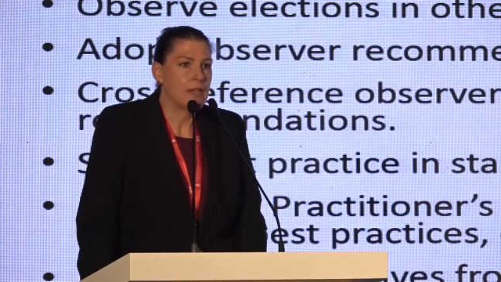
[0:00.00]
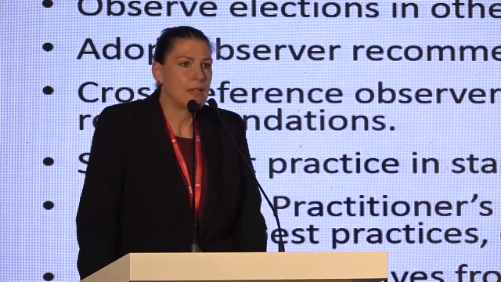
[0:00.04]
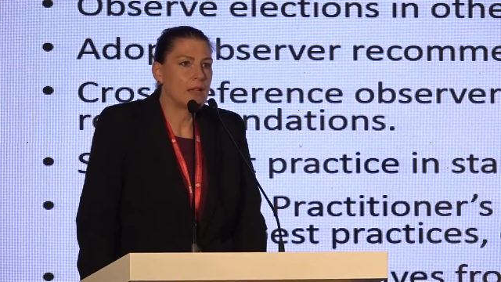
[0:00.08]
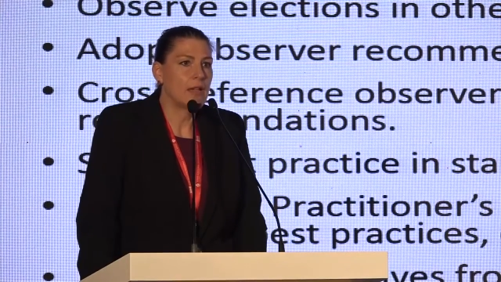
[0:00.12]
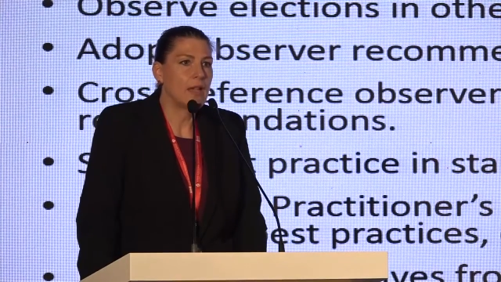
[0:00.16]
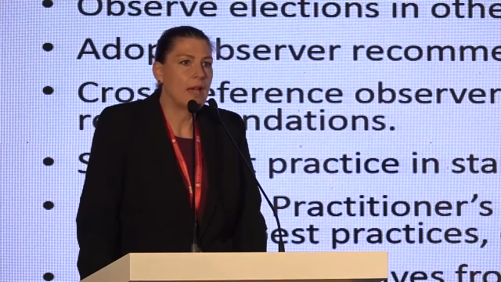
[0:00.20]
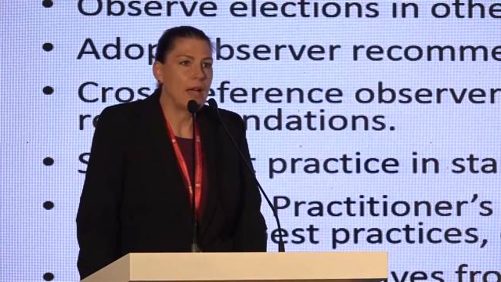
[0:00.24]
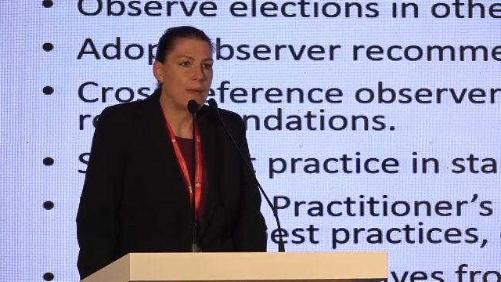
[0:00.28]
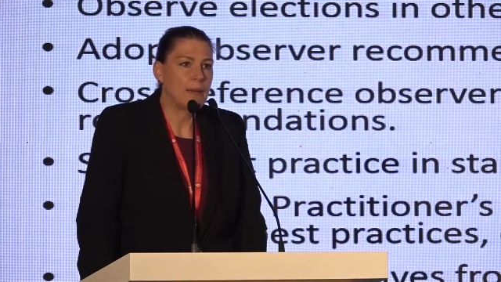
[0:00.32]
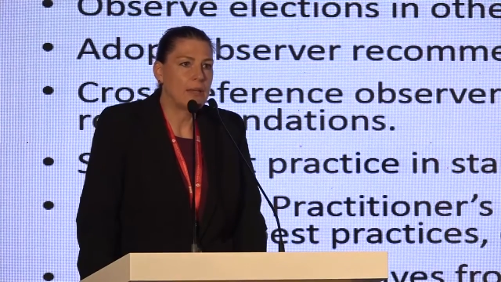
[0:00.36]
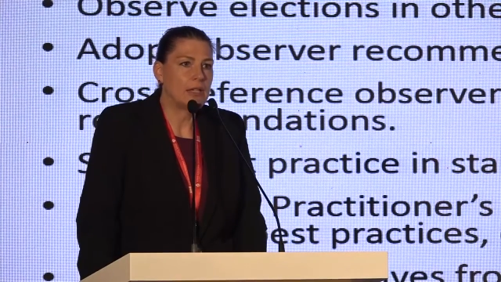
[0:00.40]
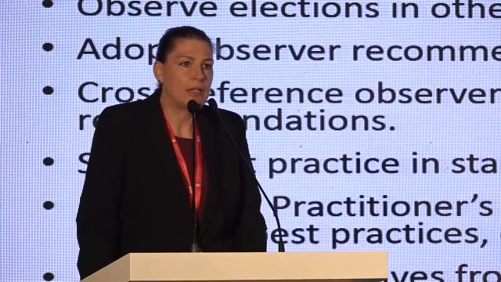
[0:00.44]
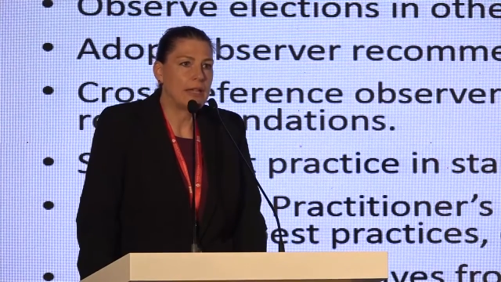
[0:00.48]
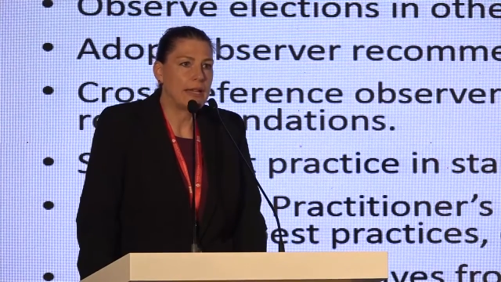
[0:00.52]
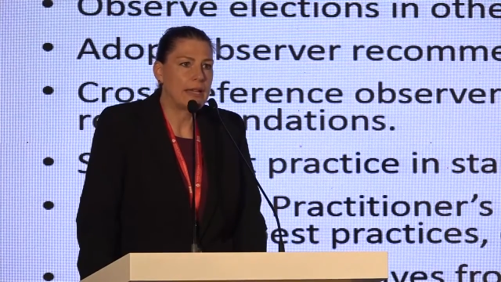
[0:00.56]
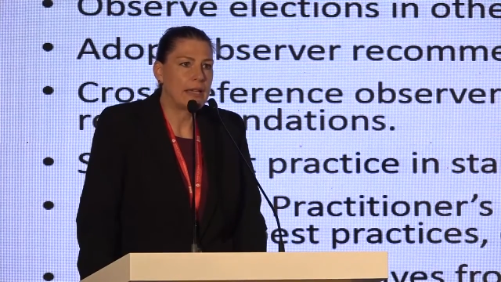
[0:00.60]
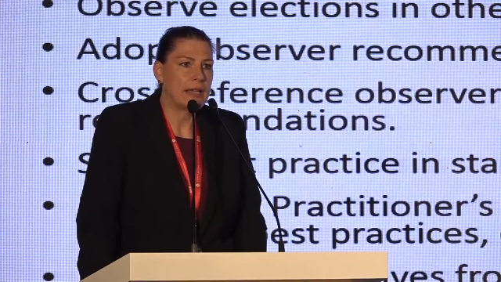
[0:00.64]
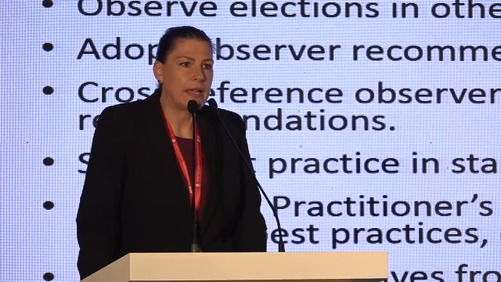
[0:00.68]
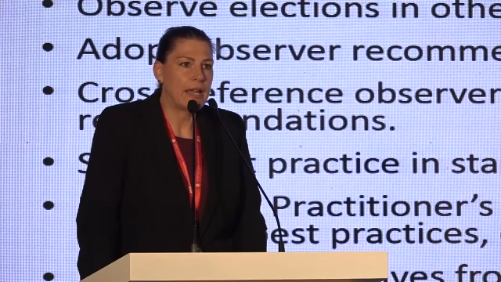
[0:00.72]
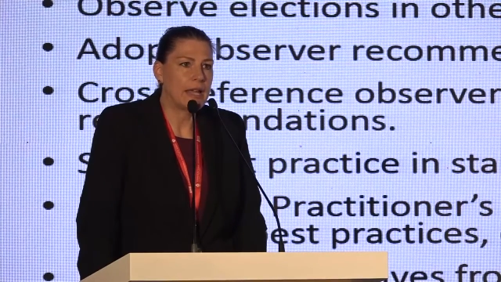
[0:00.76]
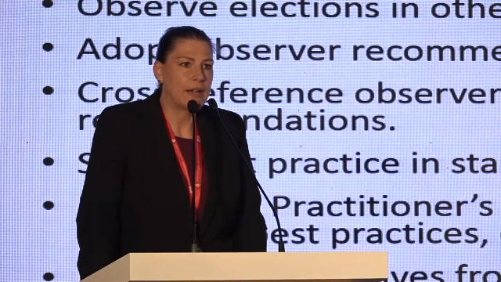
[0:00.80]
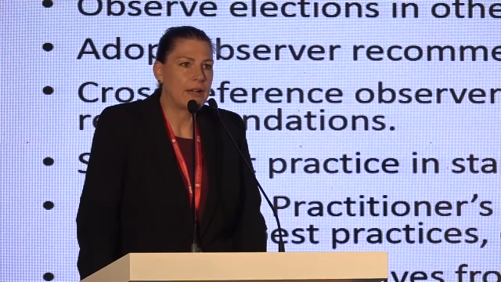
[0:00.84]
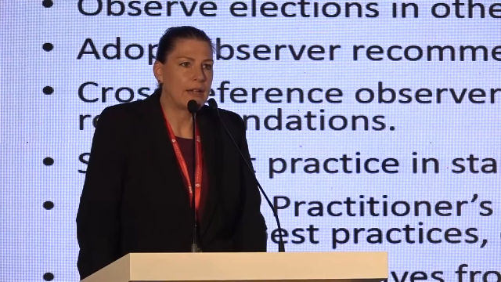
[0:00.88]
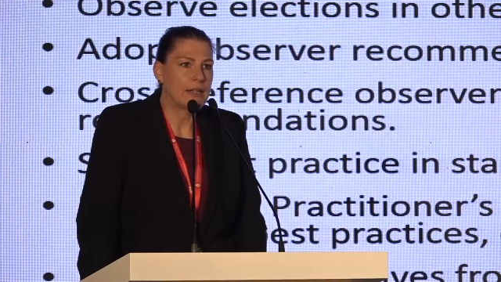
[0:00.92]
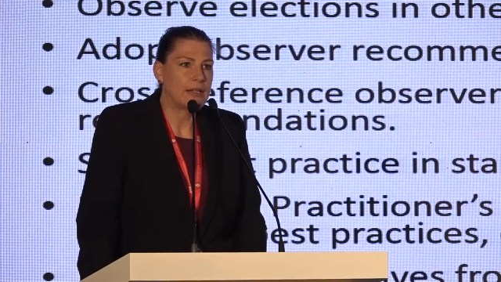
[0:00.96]
COMELEC
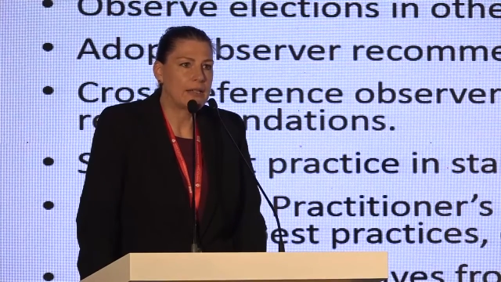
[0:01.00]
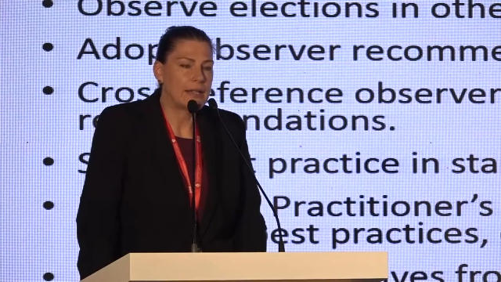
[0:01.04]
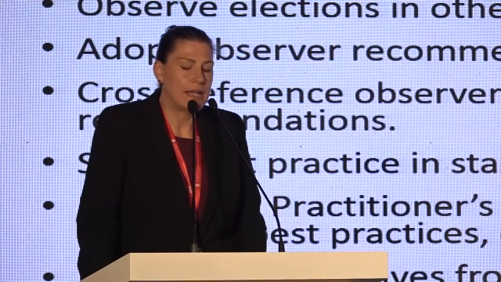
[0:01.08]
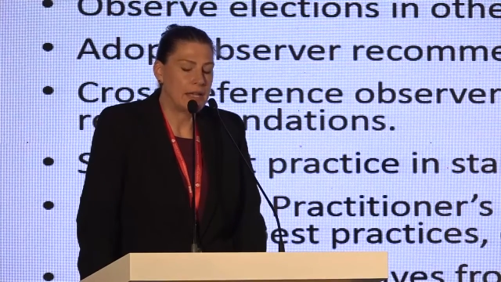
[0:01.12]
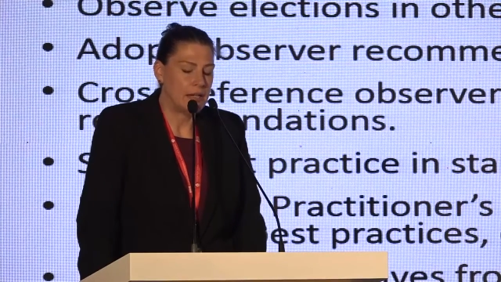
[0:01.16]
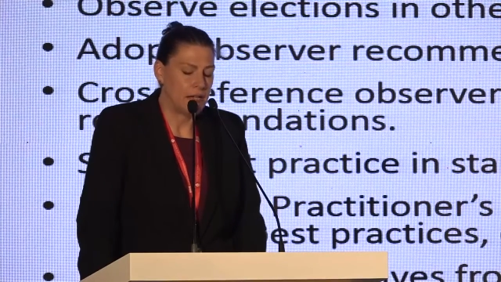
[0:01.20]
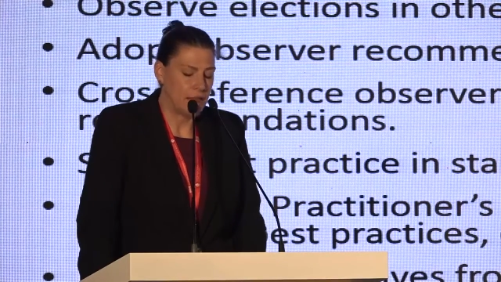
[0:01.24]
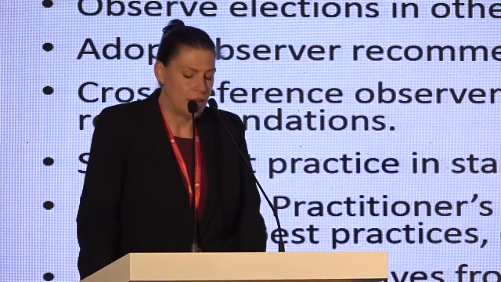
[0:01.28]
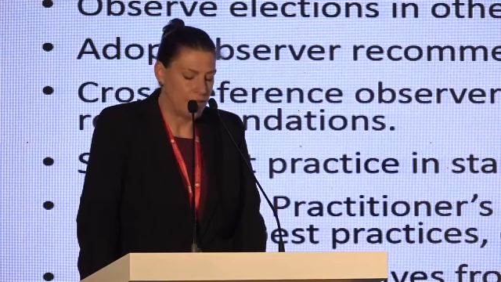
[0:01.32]
carries out in the